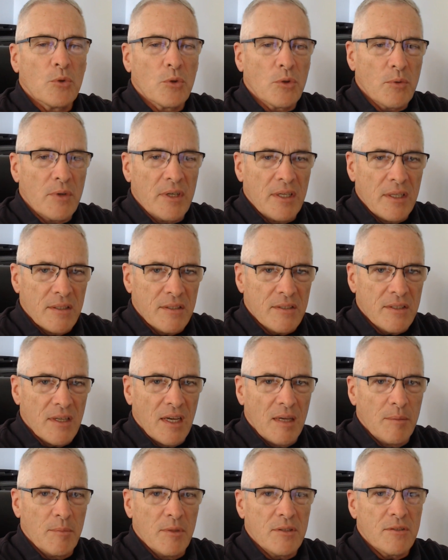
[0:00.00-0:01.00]
reading
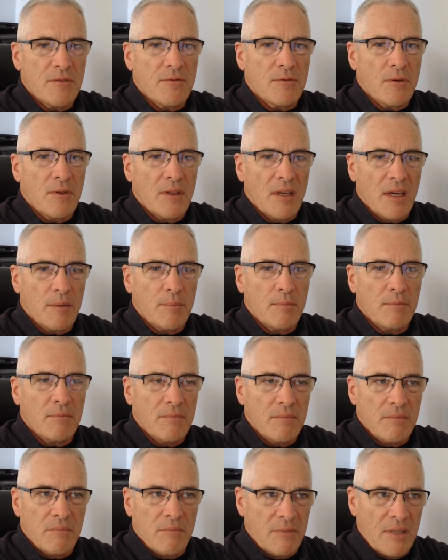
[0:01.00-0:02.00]
assignments for
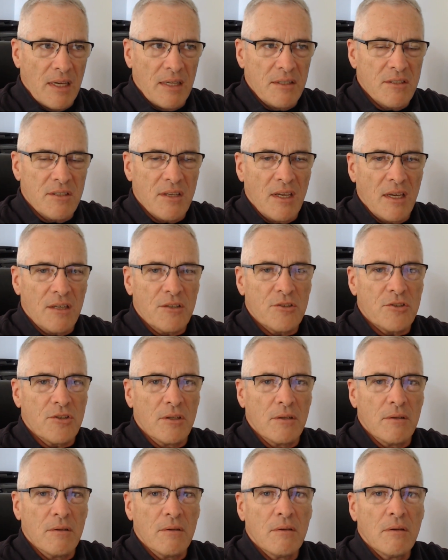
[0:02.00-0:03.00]
that
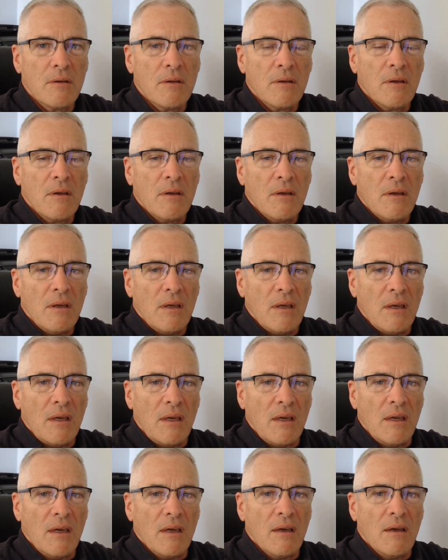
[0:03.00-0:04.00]
section,
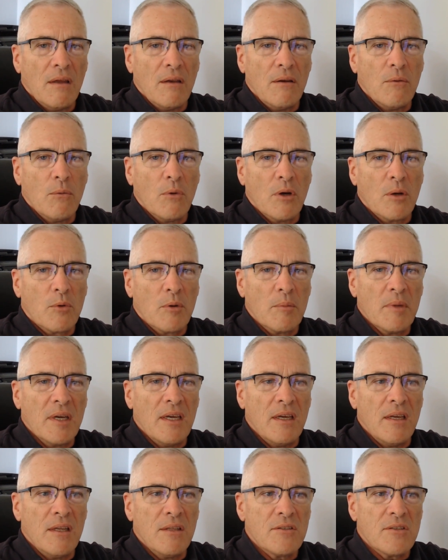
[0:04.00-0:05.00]
and what
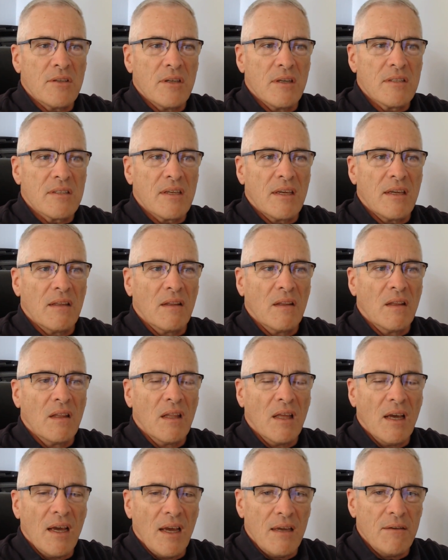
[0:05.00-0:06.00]
remains is a
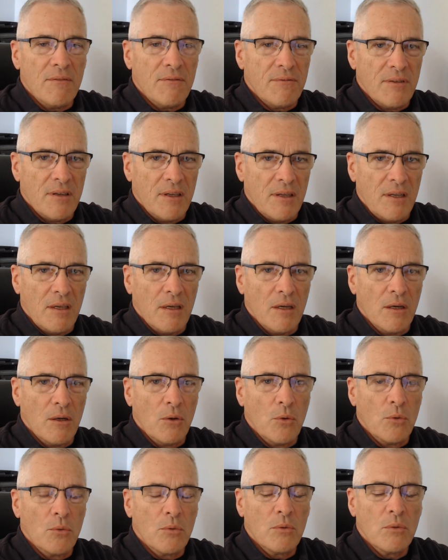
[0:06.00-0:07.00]
live
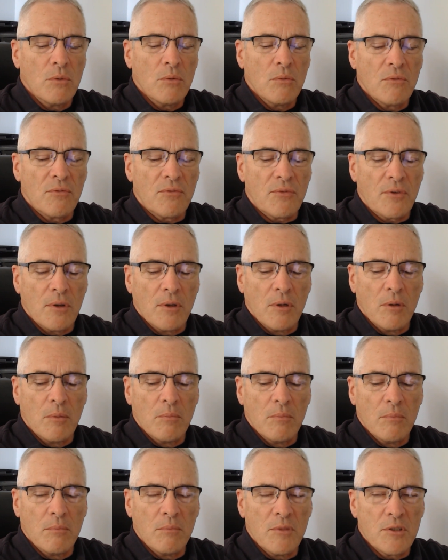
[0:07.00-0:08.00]
video
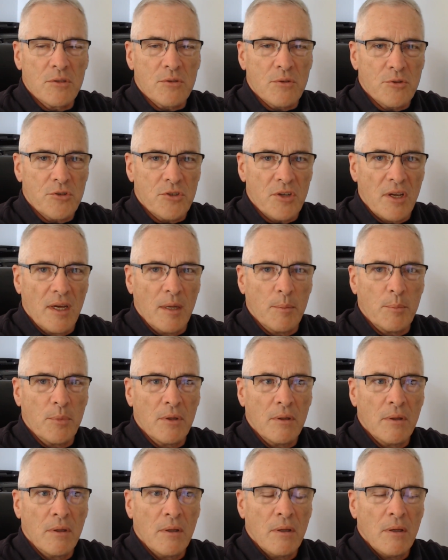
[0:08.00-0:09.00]
from Mr. Shep,
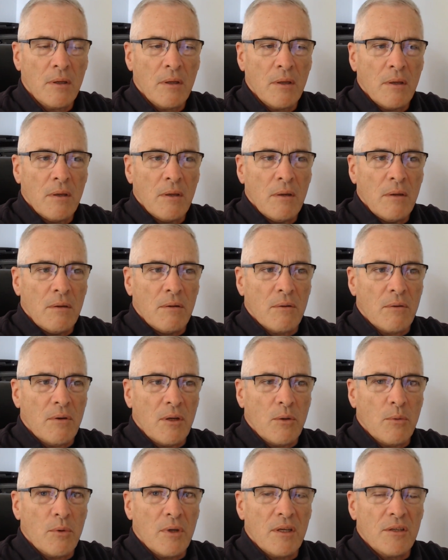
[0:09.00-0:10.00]

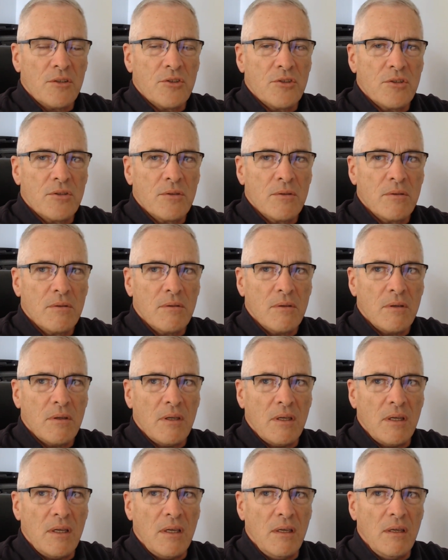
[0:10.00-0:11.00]
during which
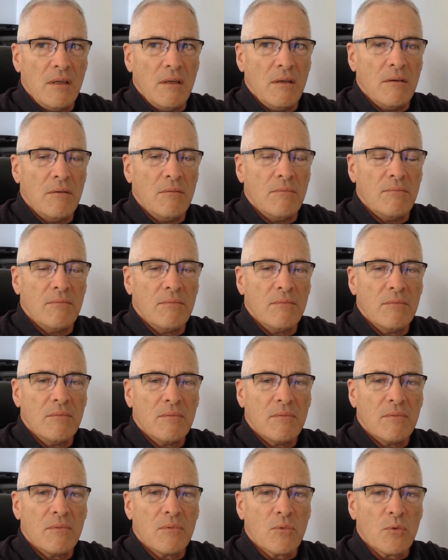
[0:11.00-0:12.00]
he
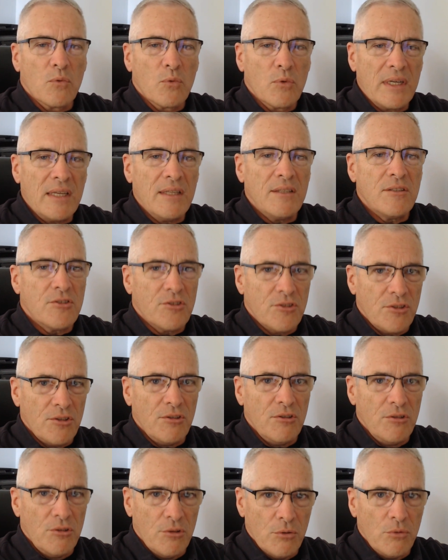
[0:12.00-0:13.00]
reads to
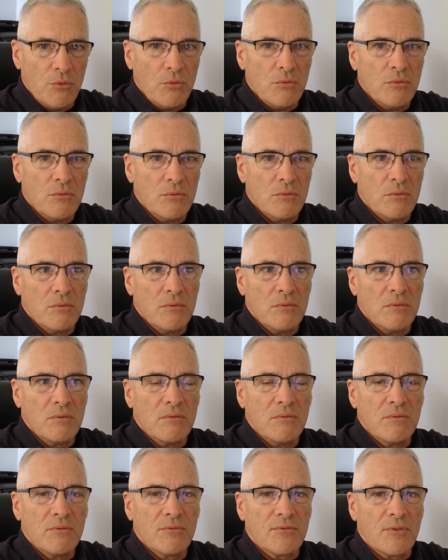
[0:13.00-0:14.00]
you
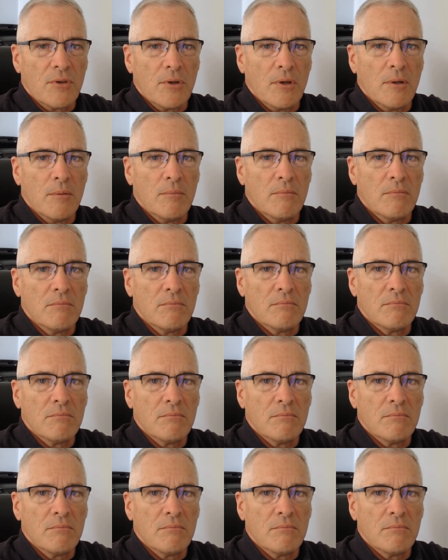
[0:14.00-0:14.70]
from